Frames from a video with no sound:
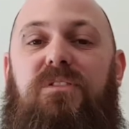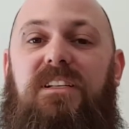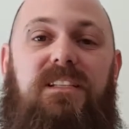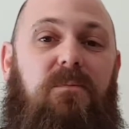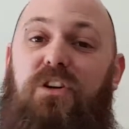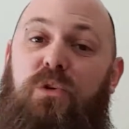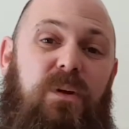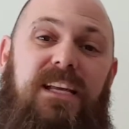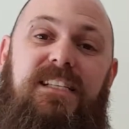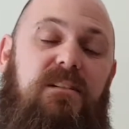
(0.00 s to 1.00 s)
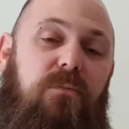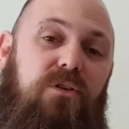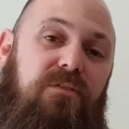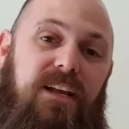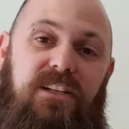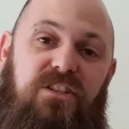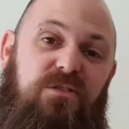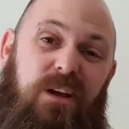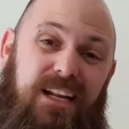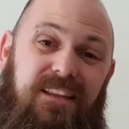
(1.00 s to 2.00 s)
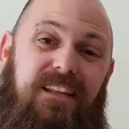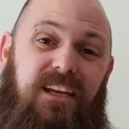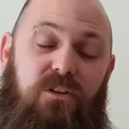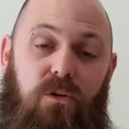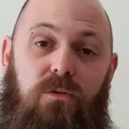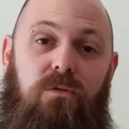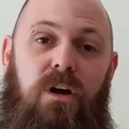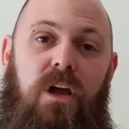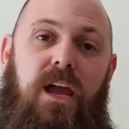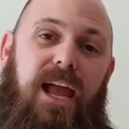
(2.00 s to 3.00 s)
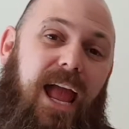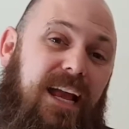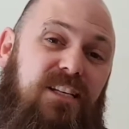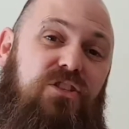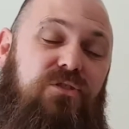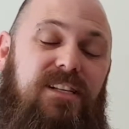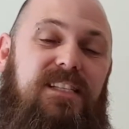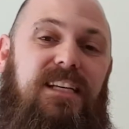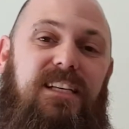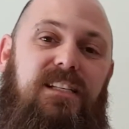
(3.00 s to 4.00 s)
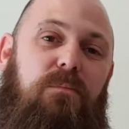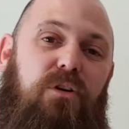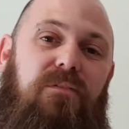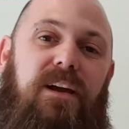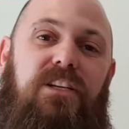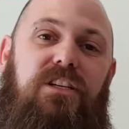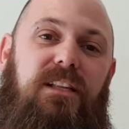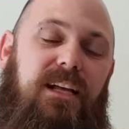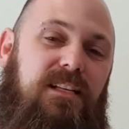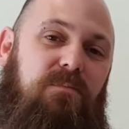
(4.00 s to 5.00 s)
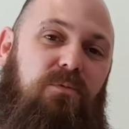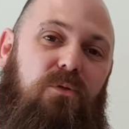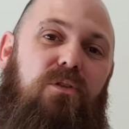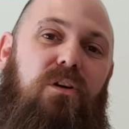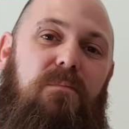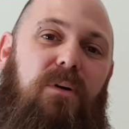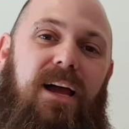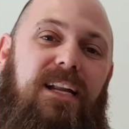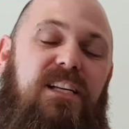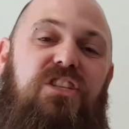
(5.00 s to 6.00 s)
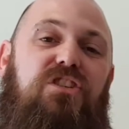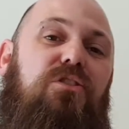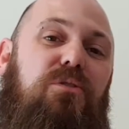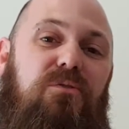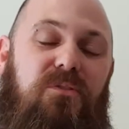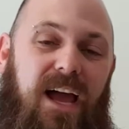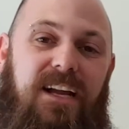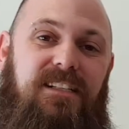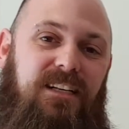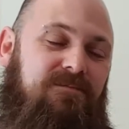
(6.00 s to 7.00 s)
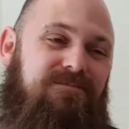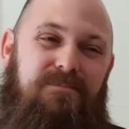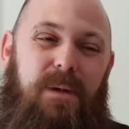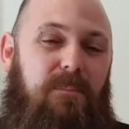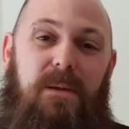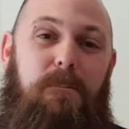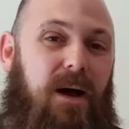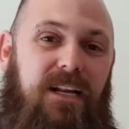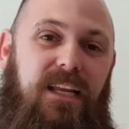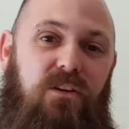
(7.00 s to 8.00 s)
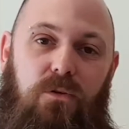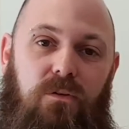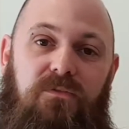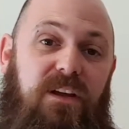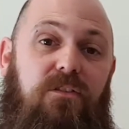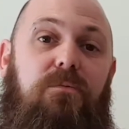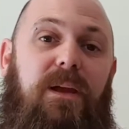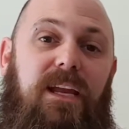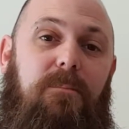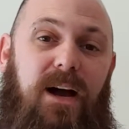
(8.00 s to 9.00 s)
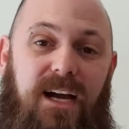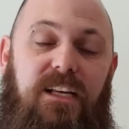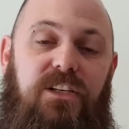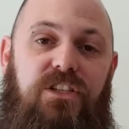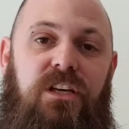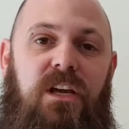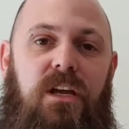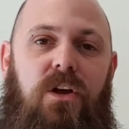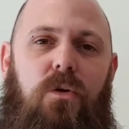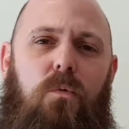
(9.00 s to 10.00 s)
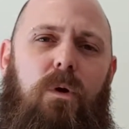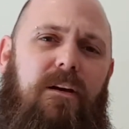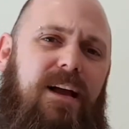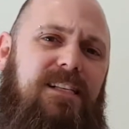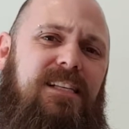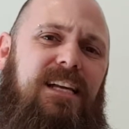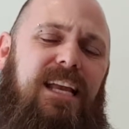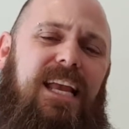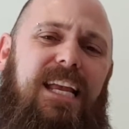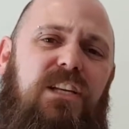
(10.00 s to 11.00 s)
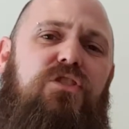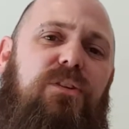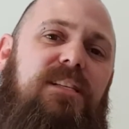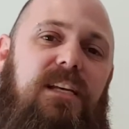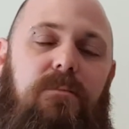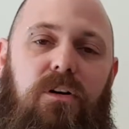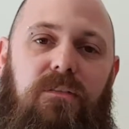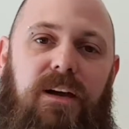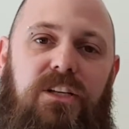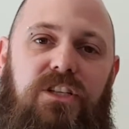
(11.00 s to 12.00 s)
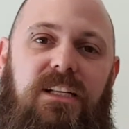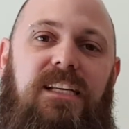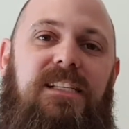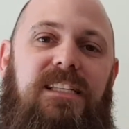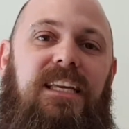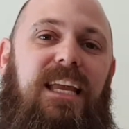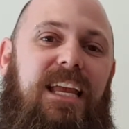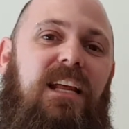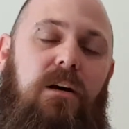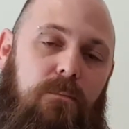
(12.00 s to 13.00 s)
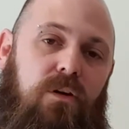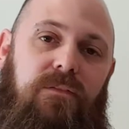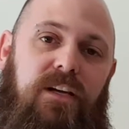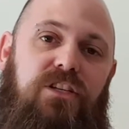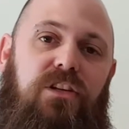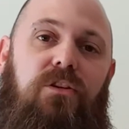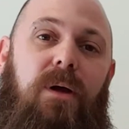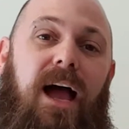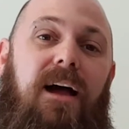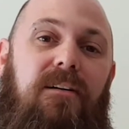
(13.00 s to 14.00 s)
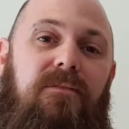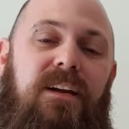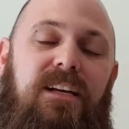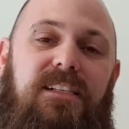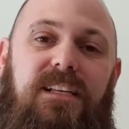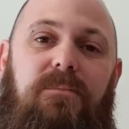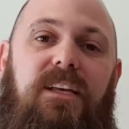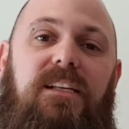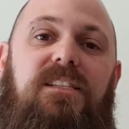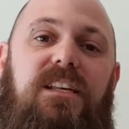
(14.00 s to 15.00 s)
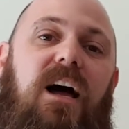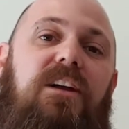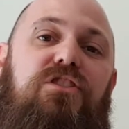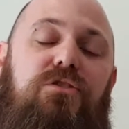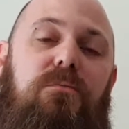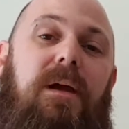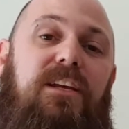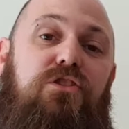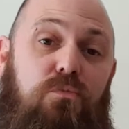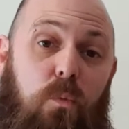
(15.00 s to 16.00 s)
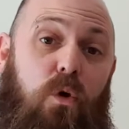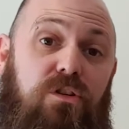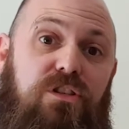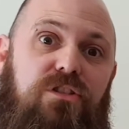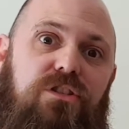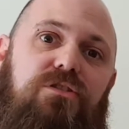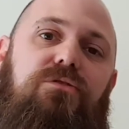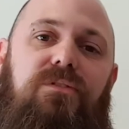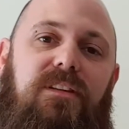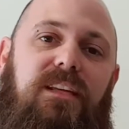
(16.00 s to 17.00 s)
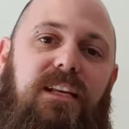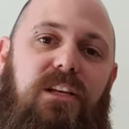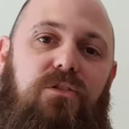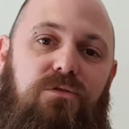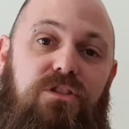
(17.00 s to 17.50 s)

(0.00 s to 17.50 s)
to someone who isn't motivated to do anything at all. Extrinsic is motivation that is brought on by an external factor, maybe money or fear of being punished. Whereas intrinsic motivation is the inner motivation you have. Something inside you makes you want to do the thing that you're